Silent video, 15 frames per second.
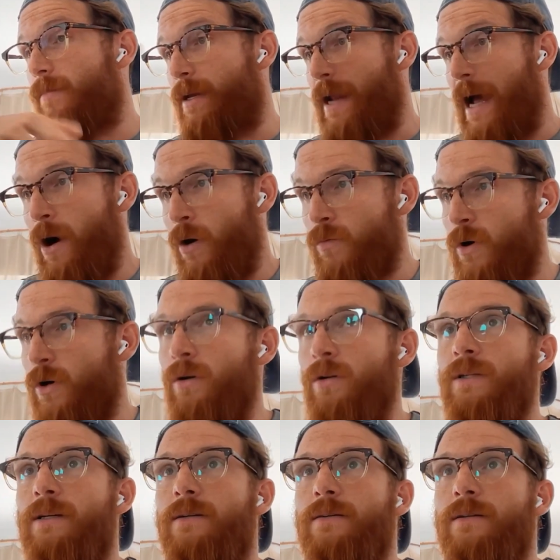In our world,
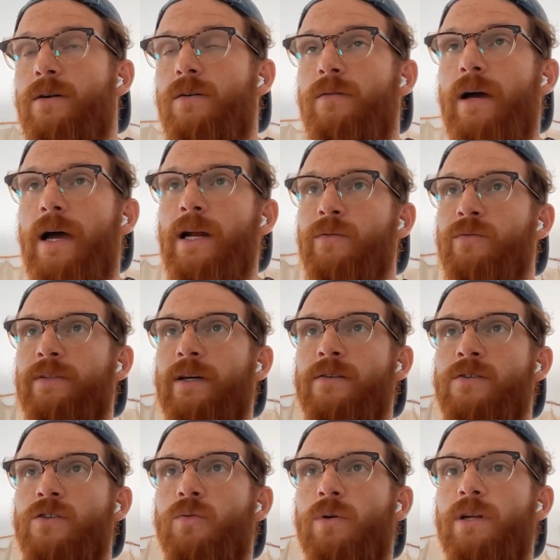and end of
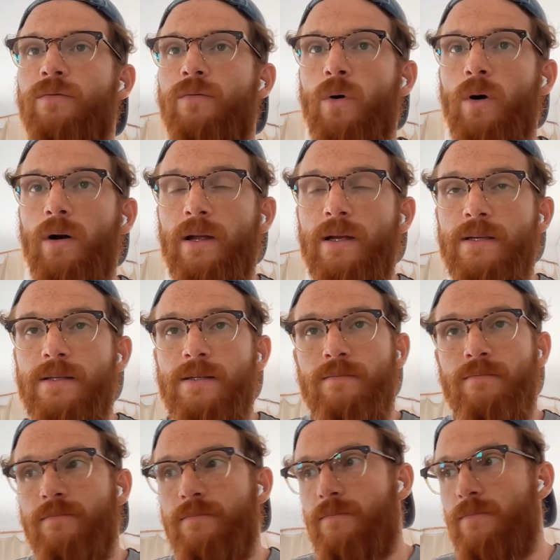2024,
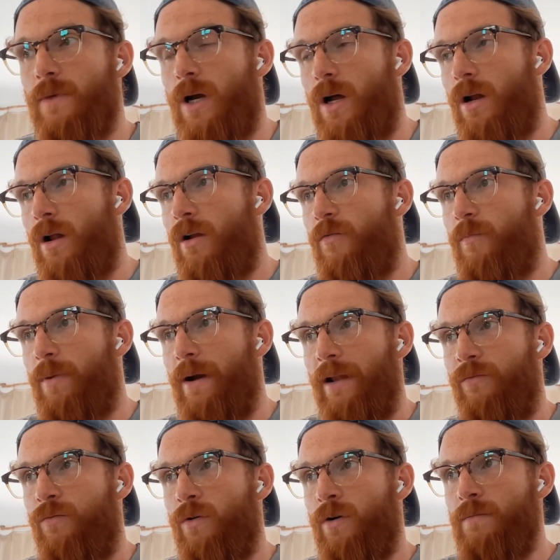there's a lot of
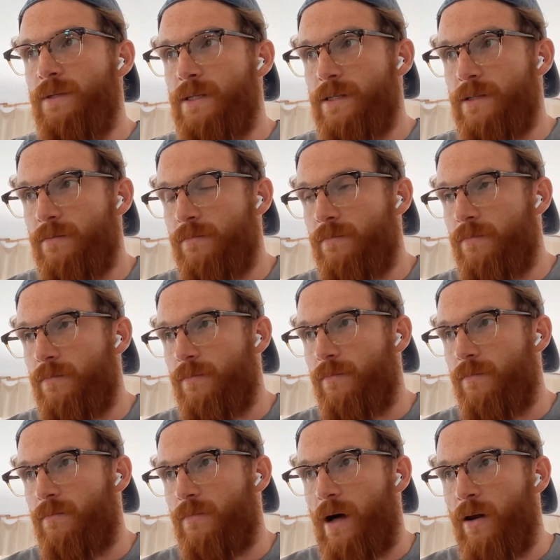platforms.
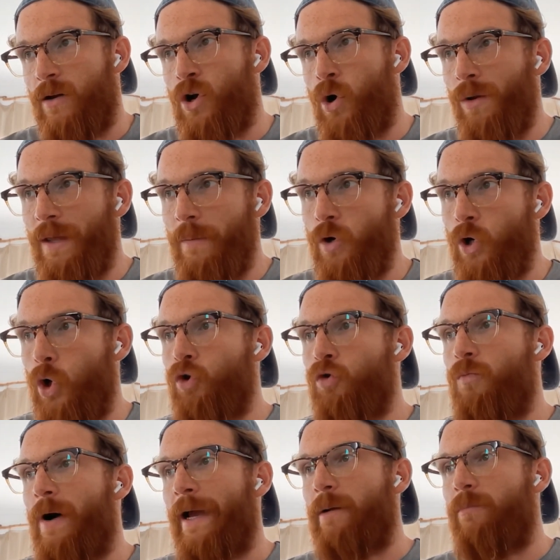I'll call them
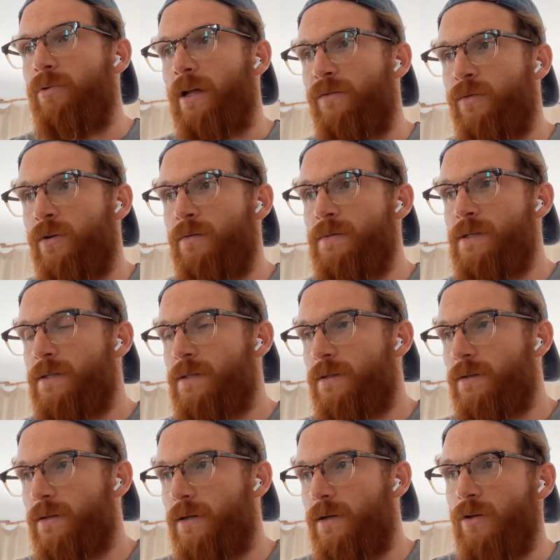go-to-market
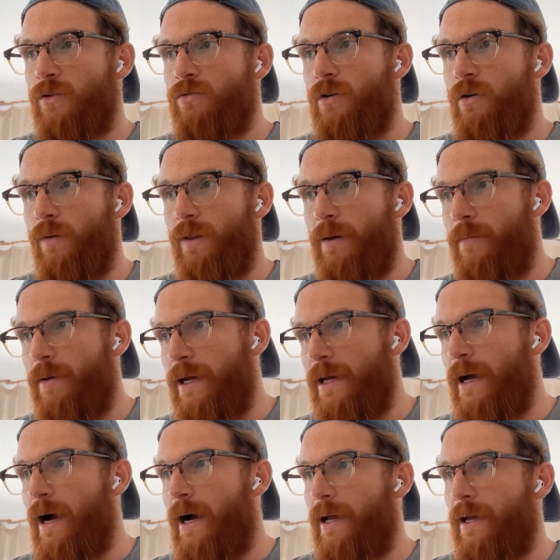platforms, not to call them
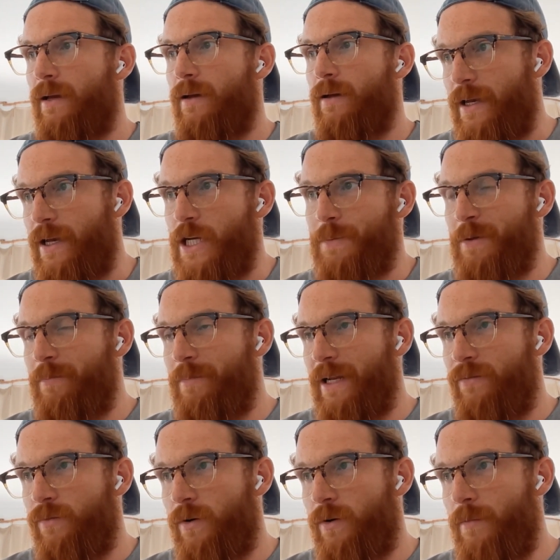AI engagement
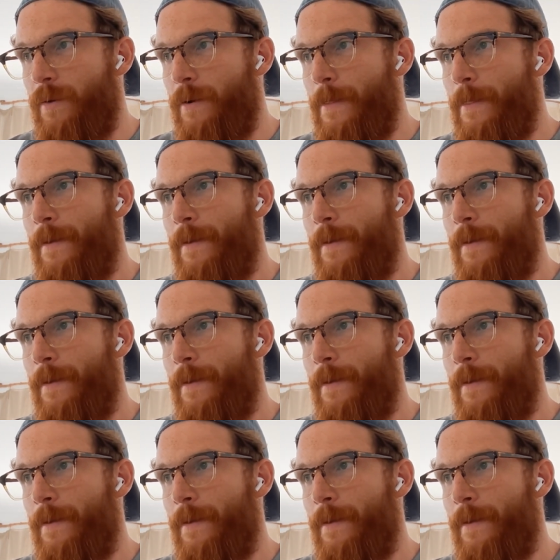platform,